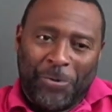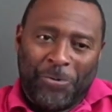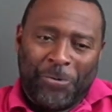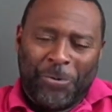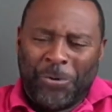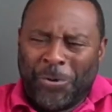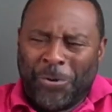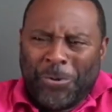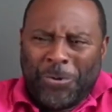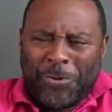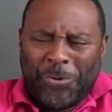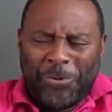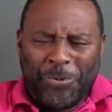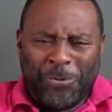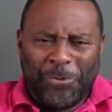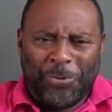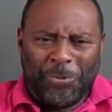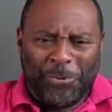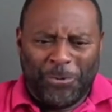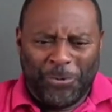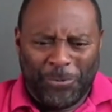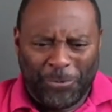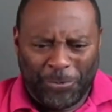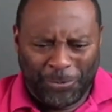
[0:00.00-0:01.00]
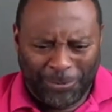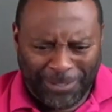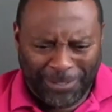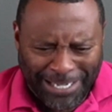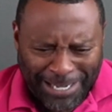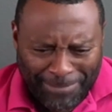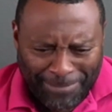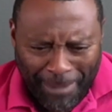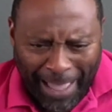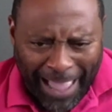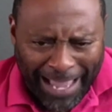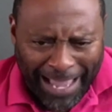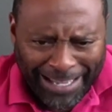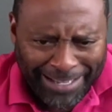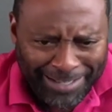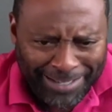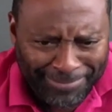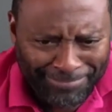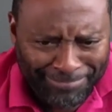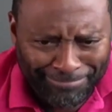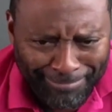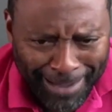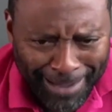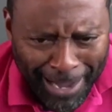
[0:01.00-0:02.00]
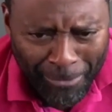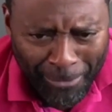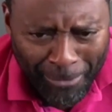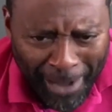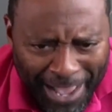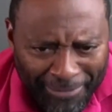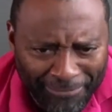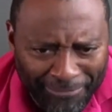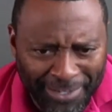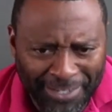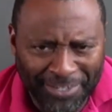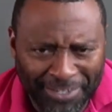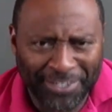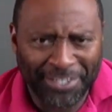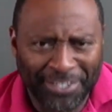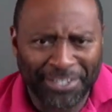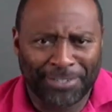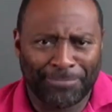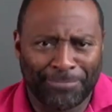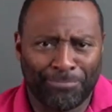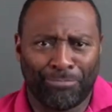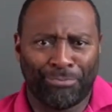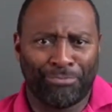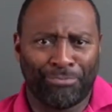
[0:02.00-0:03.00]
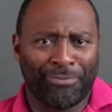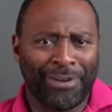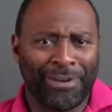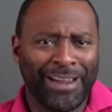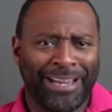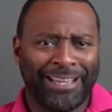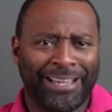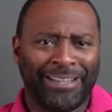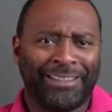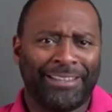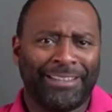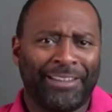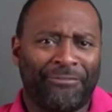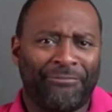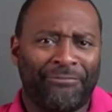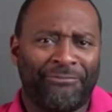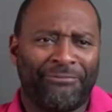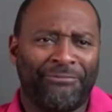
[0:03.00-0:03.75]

Whoo, T-Mac is, my wife is just bringing the